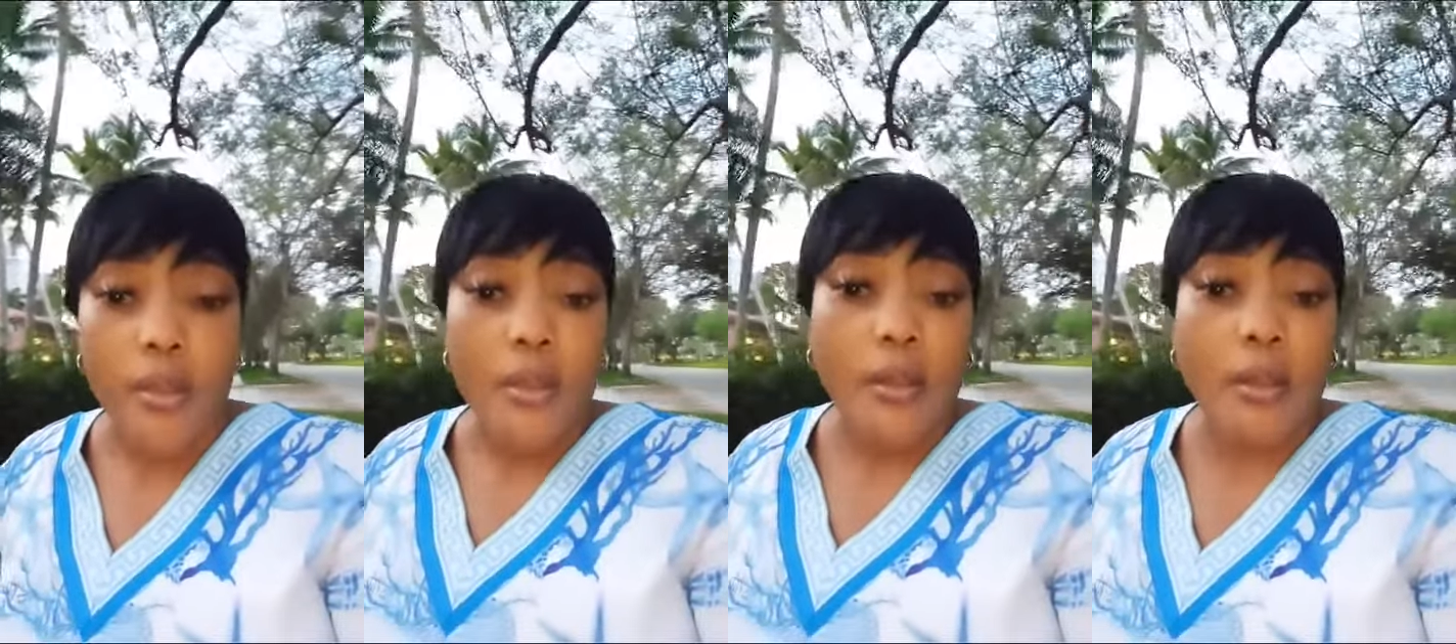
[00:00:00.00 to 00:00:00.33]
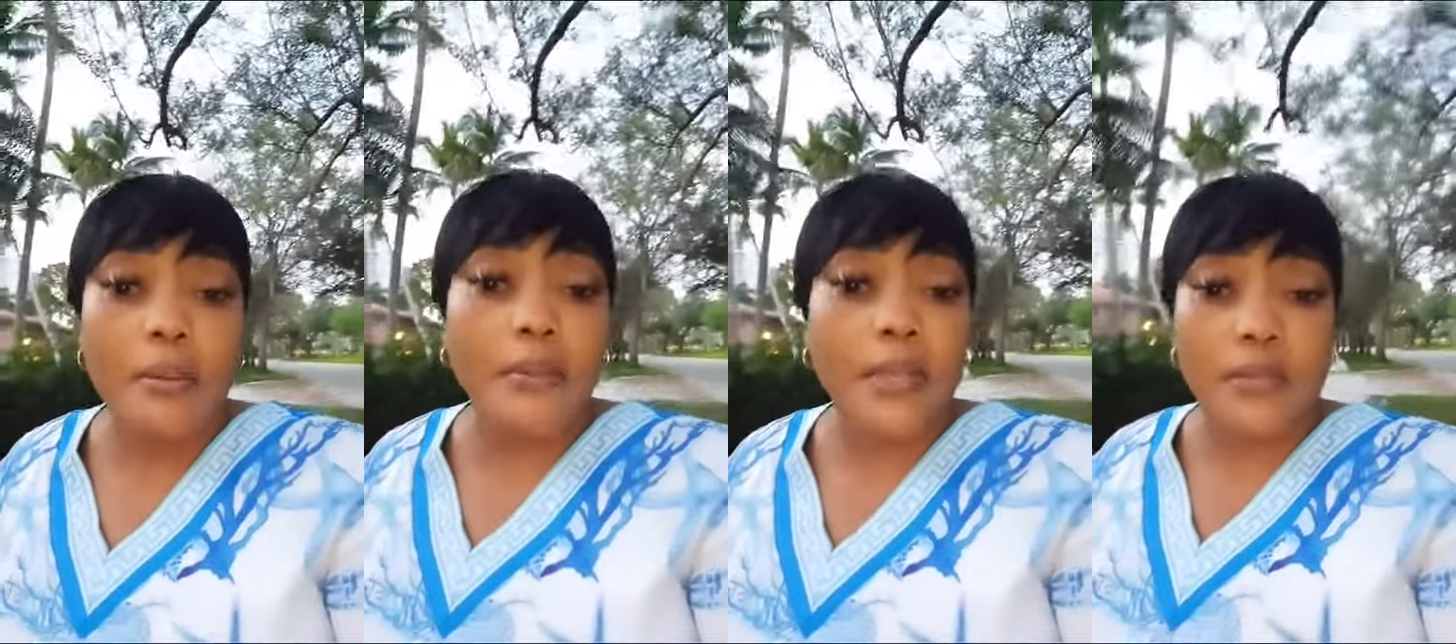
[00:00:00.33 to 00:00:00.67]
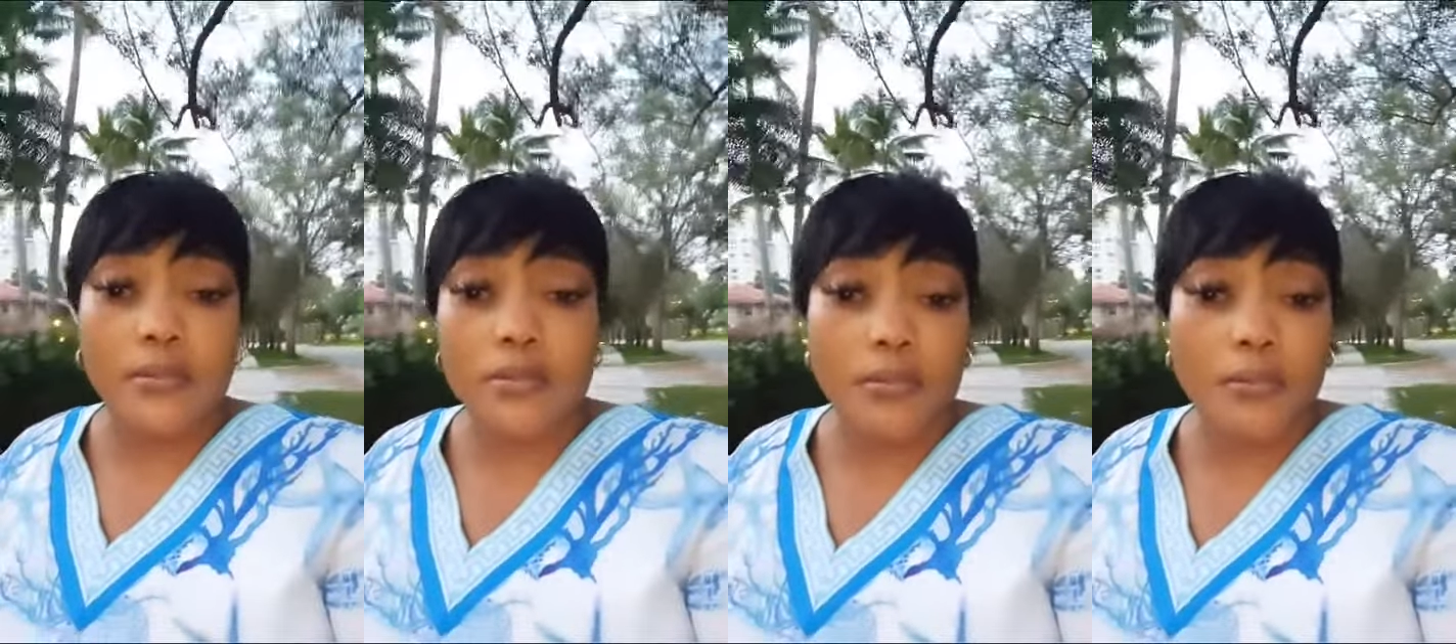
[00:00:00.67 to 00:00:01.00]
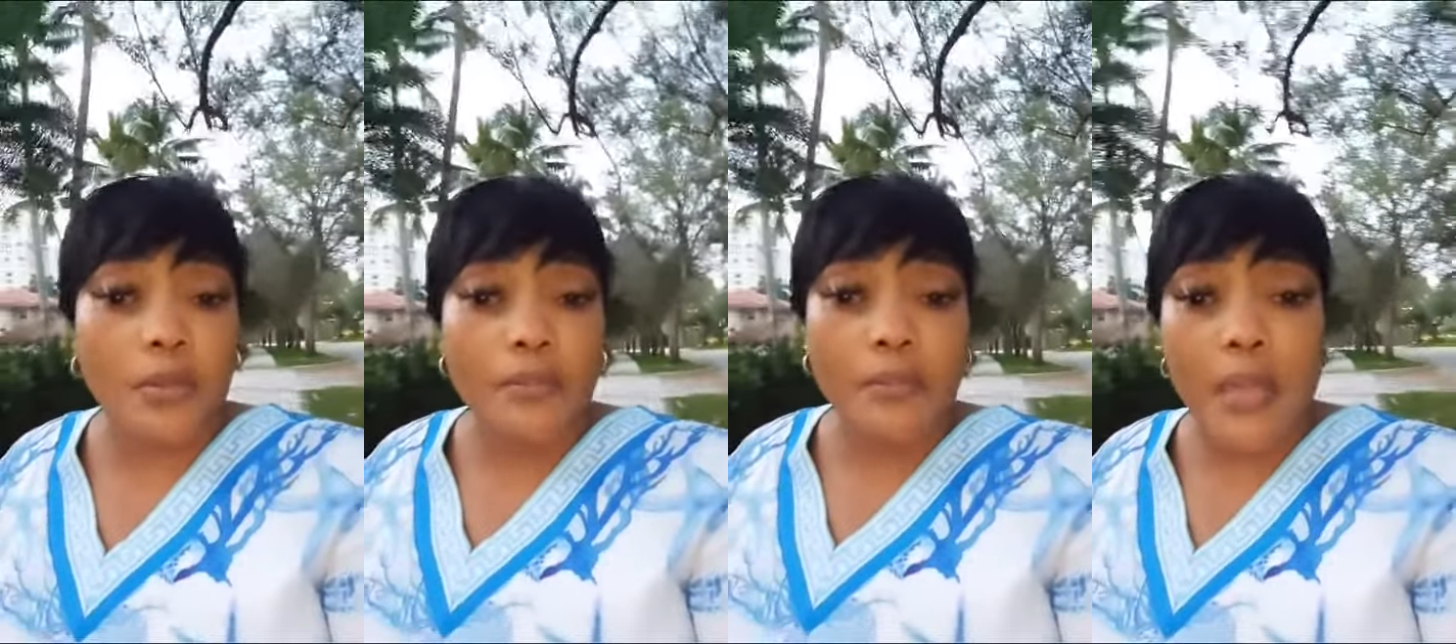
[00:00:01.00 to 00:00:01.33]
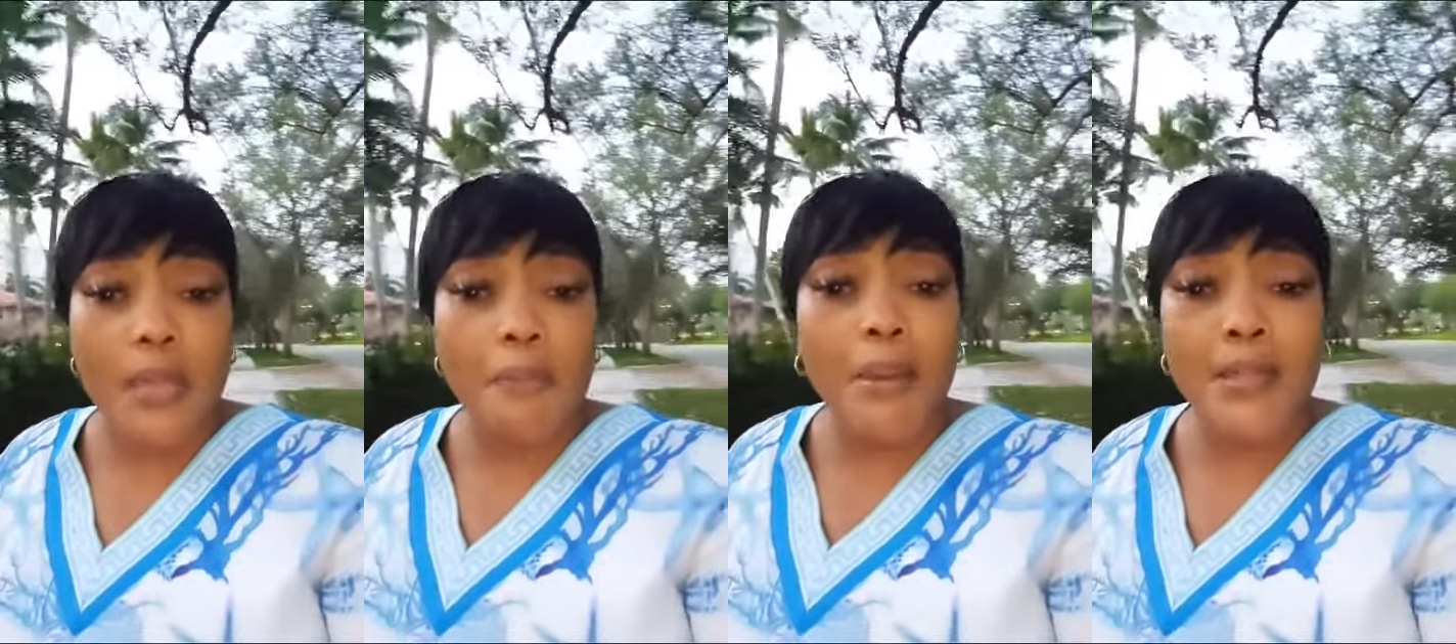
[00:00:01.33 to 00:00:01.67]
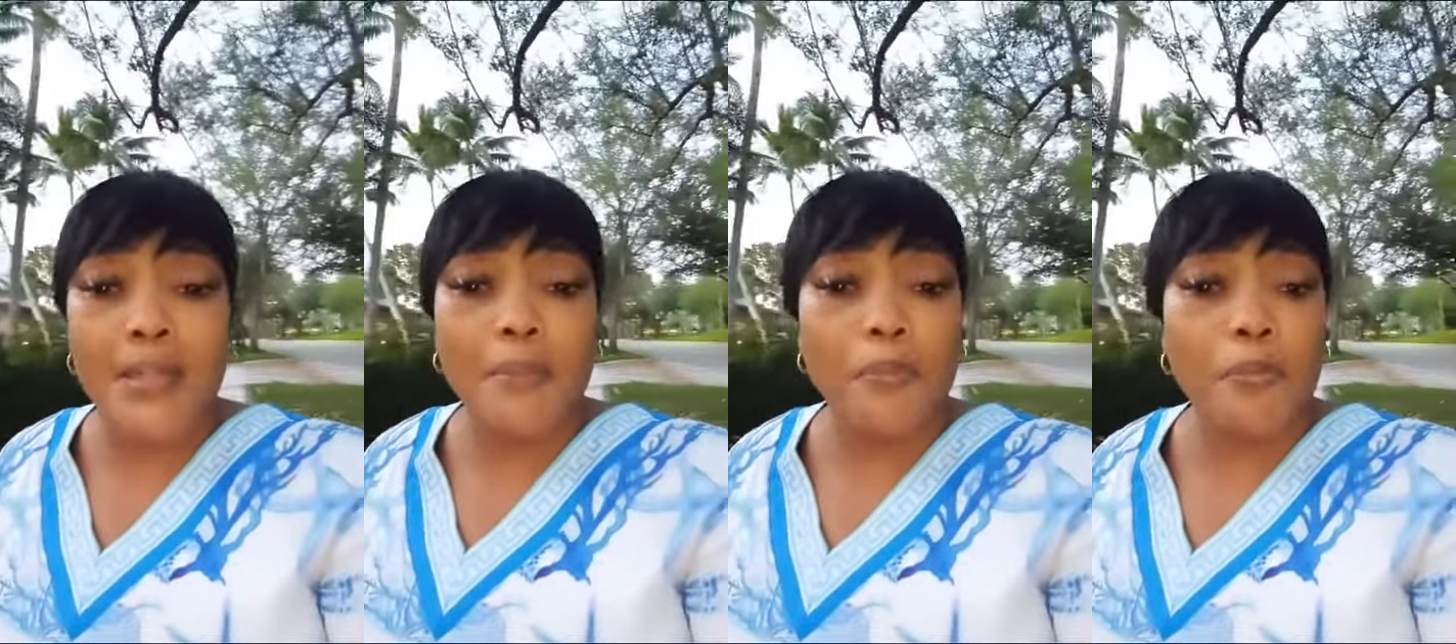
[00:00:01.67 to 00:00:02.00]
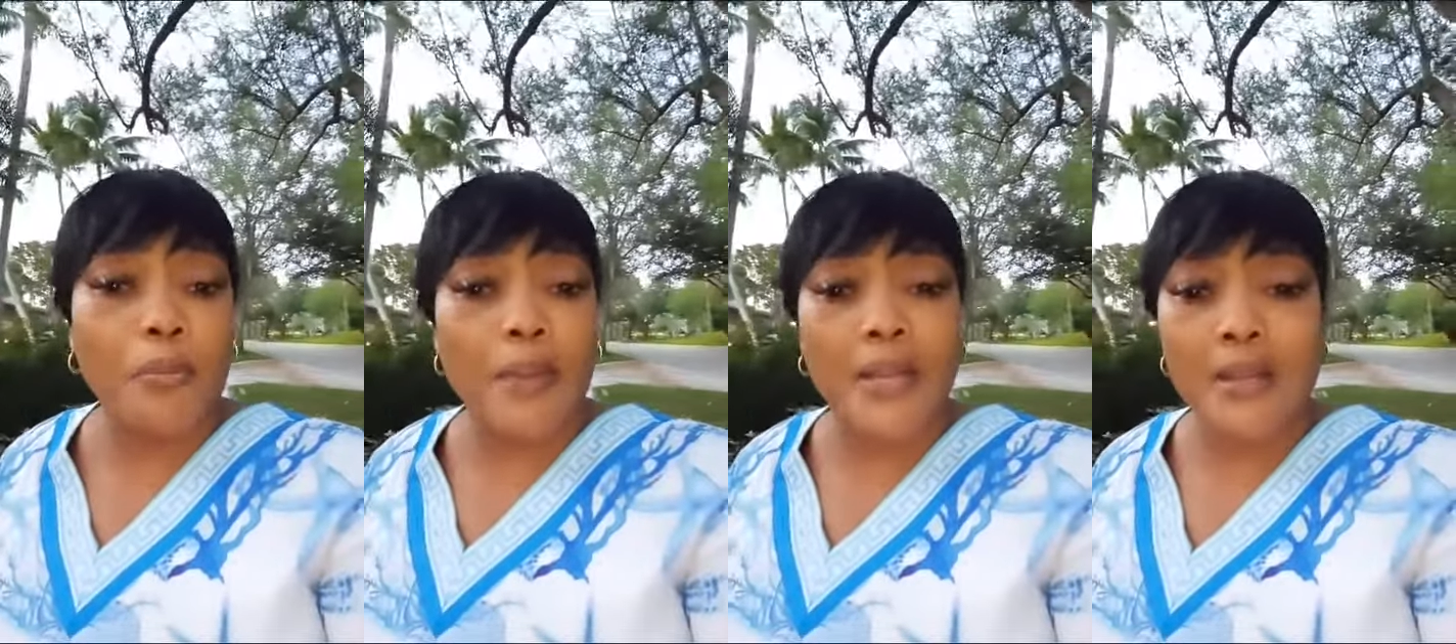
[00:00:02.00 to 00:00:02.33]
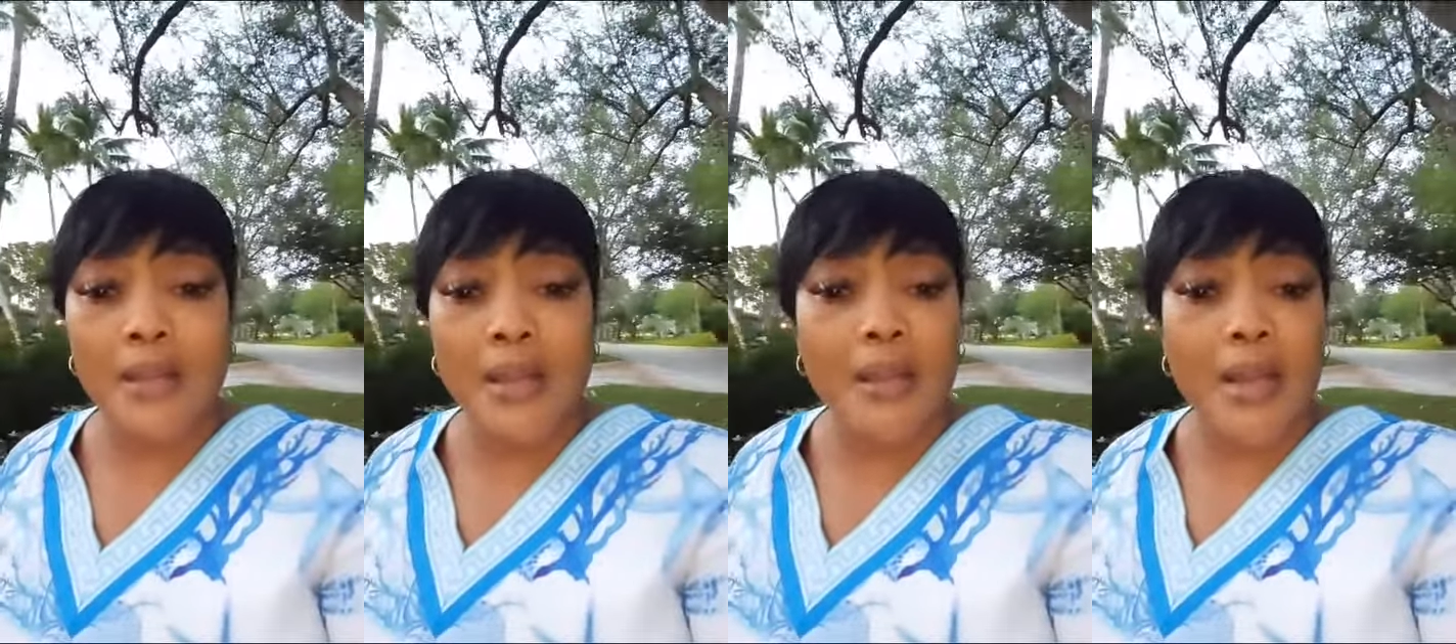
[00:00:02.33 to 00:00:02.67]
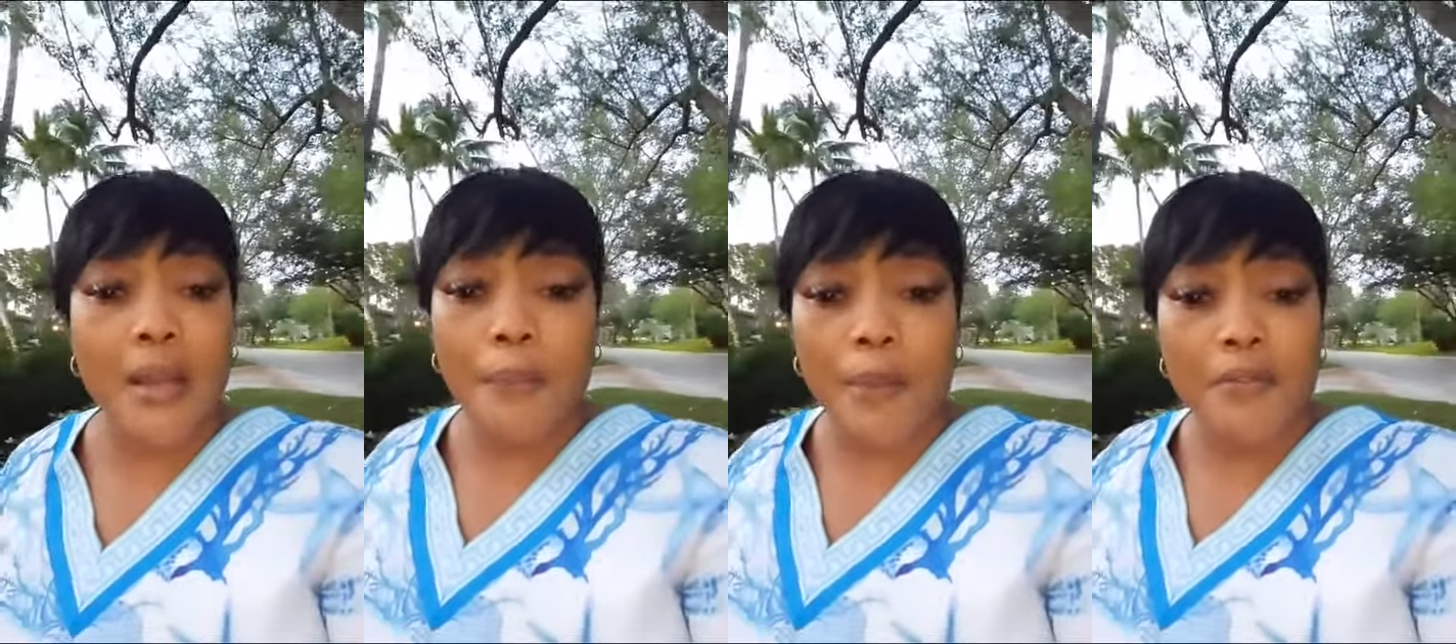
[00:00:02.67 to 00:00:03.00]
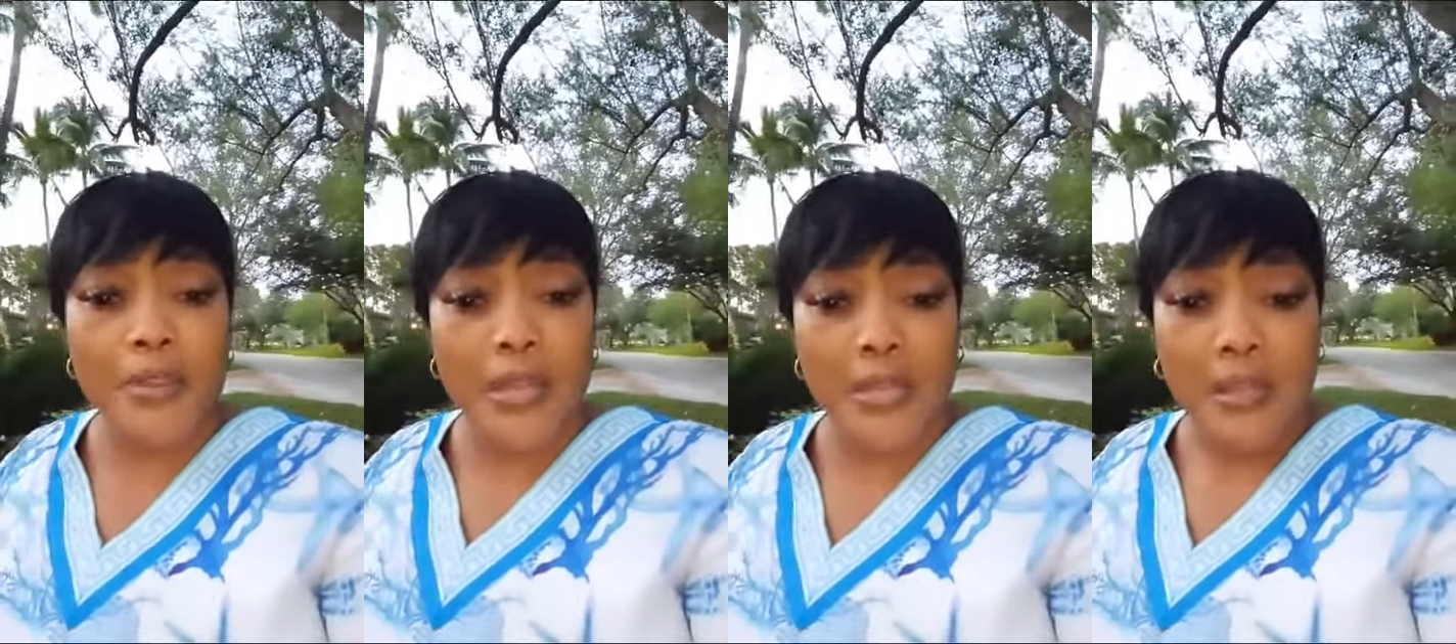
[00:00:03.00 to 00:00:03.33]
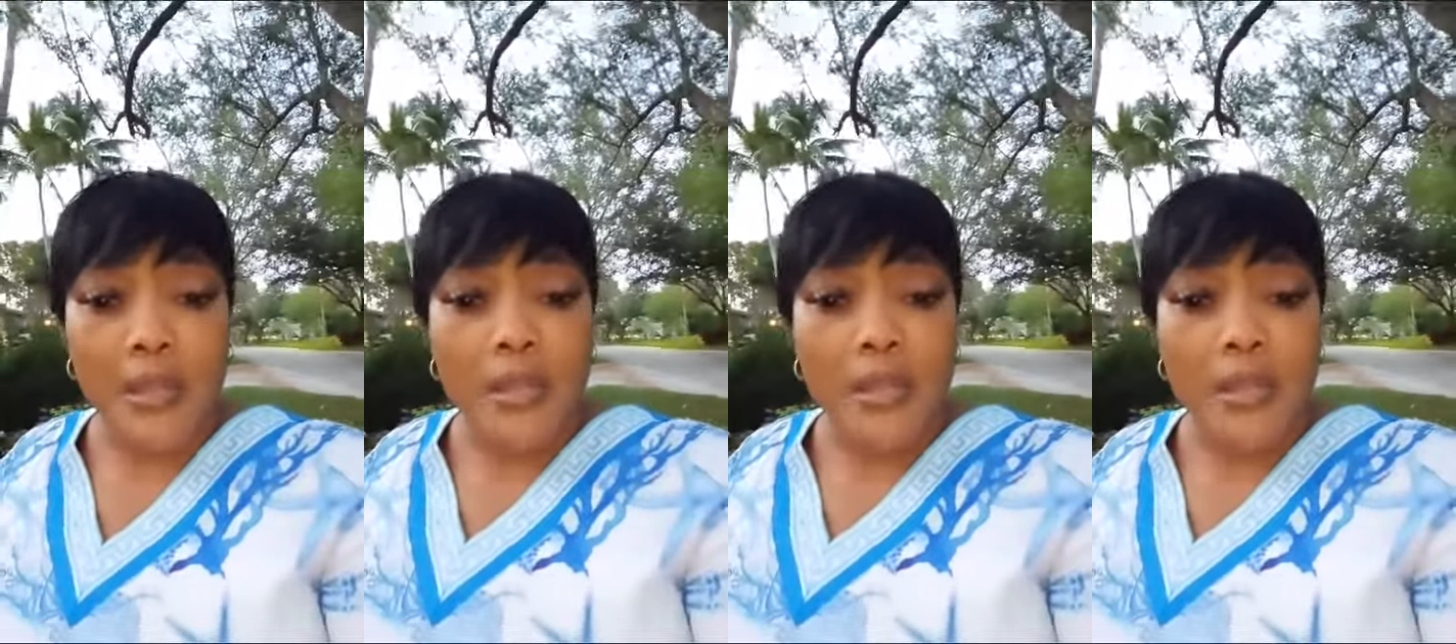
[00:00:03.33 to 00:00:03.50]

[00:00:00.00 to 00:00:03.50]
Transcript: i I tell you something, sometimes your body, your poor body not cooperate.